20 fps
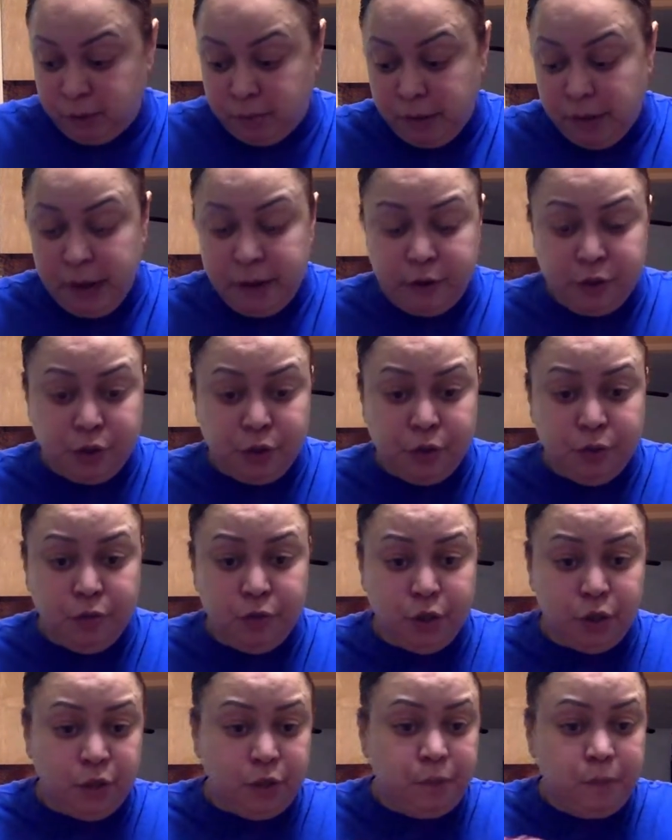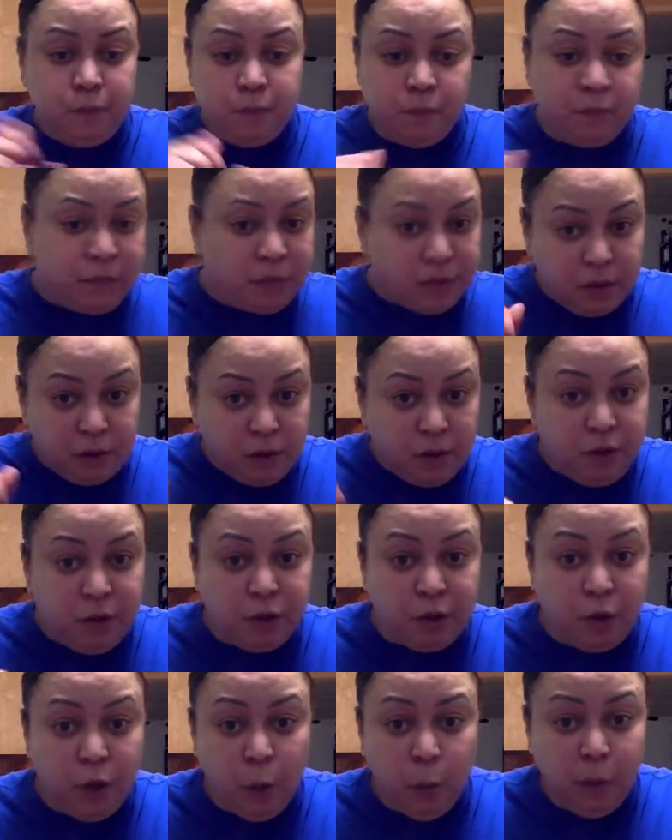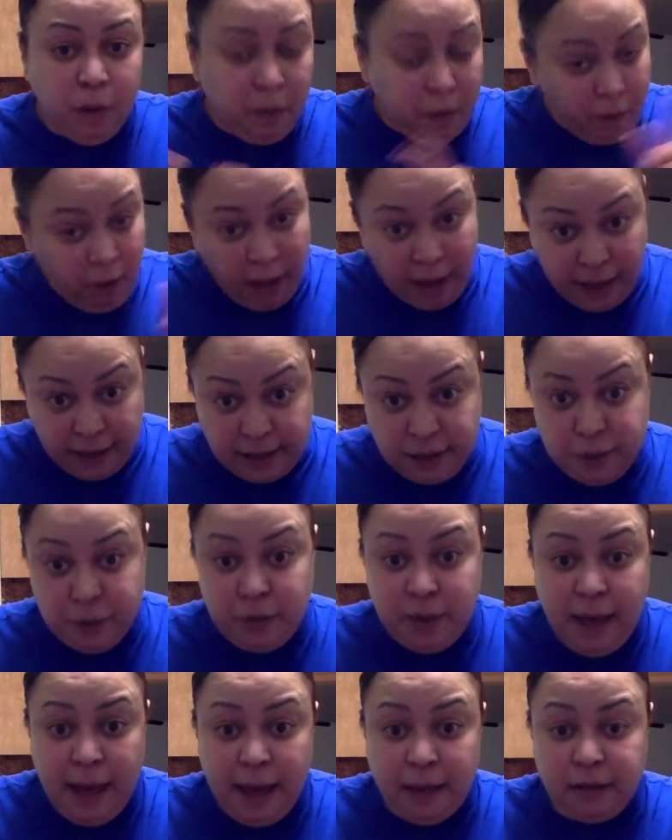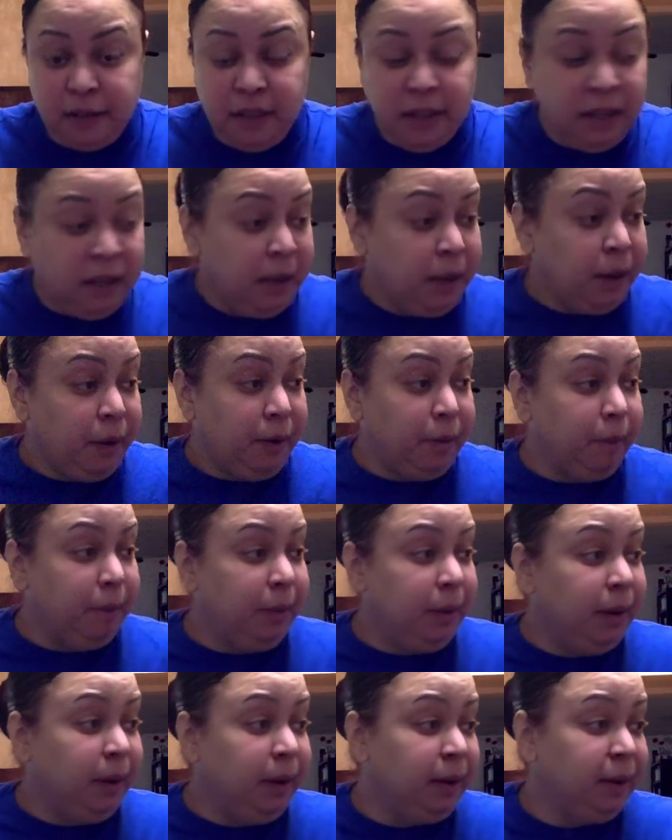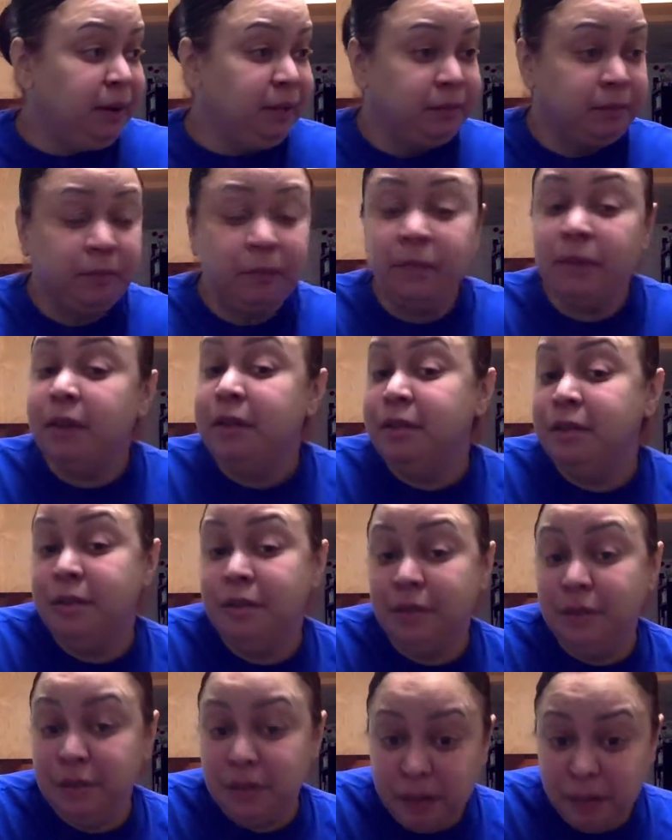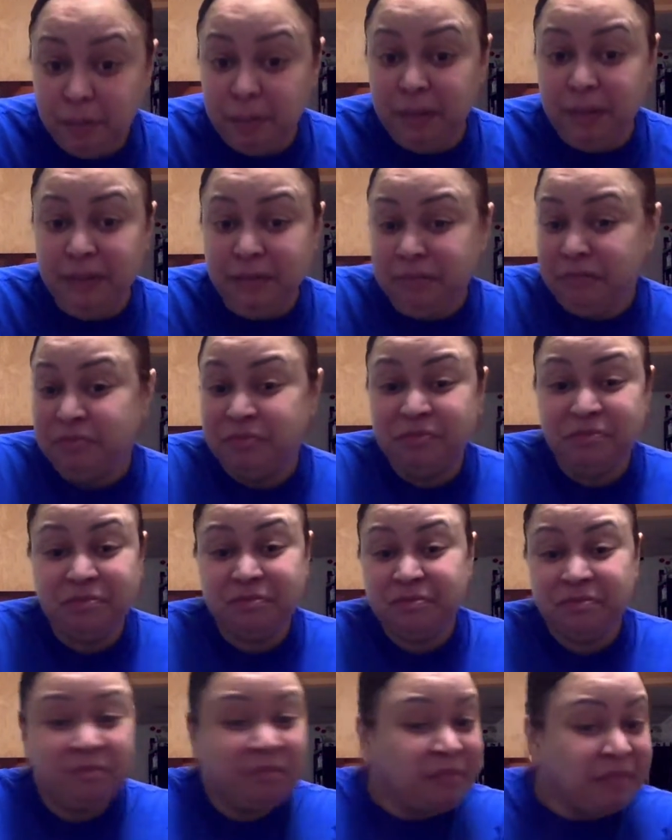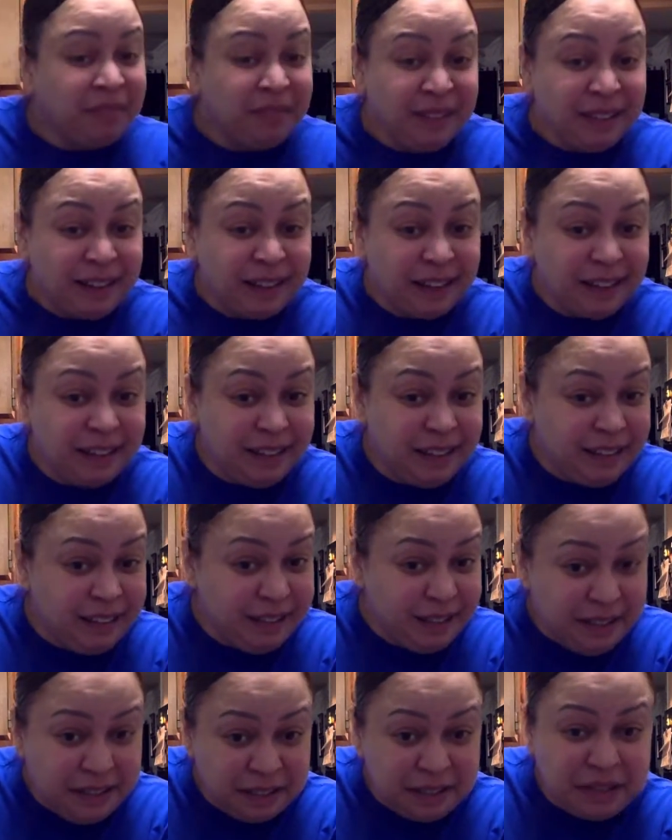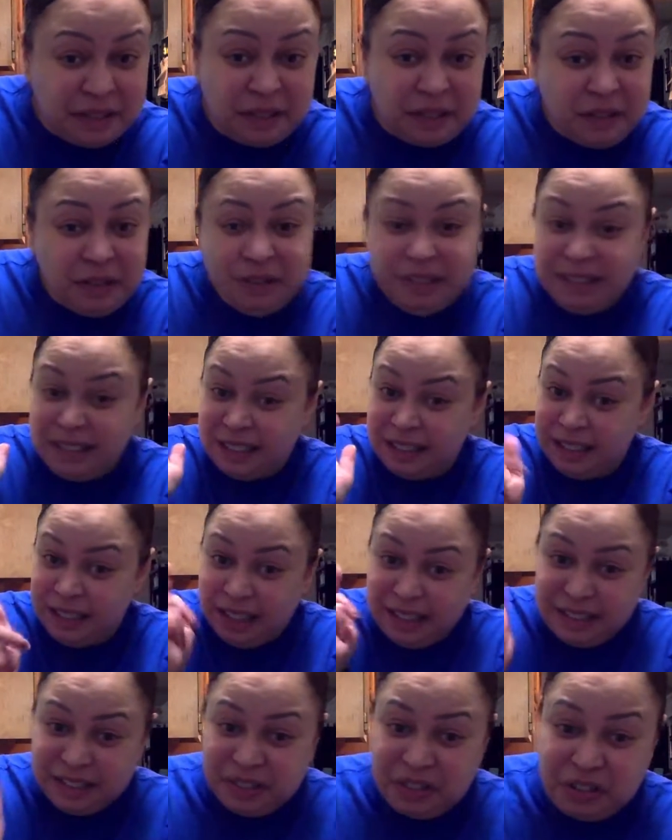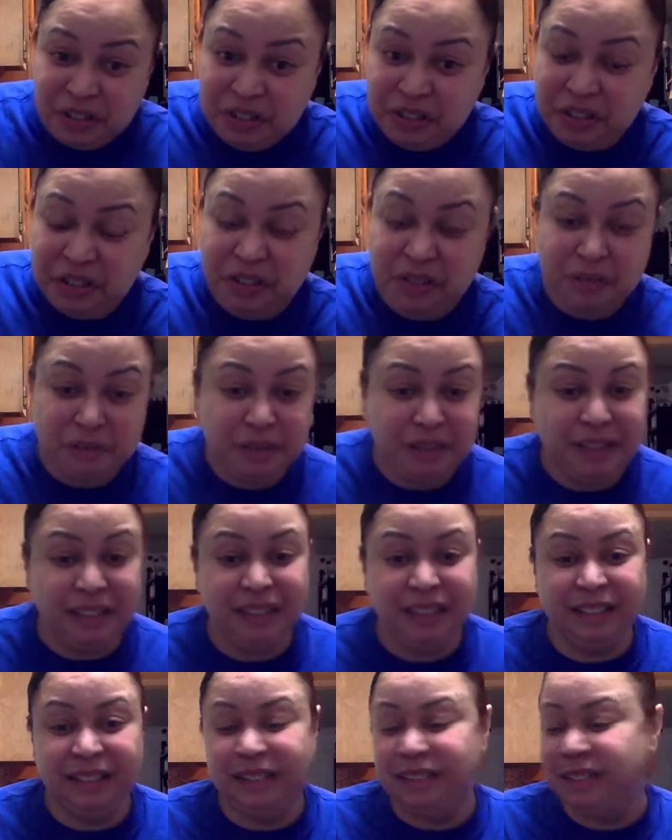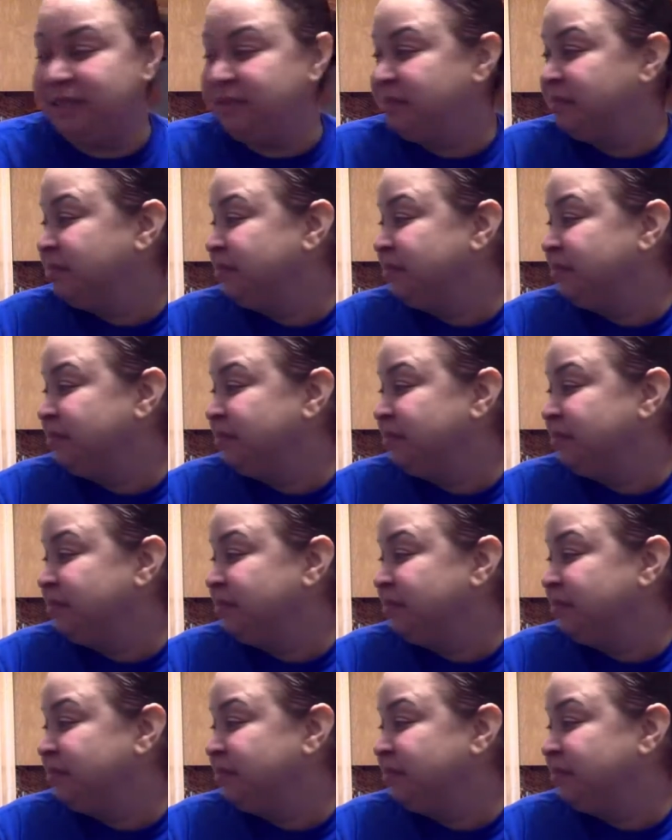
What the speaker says: parachutes in the cold weather? I could do that. But jumping? This girl is not your girl because...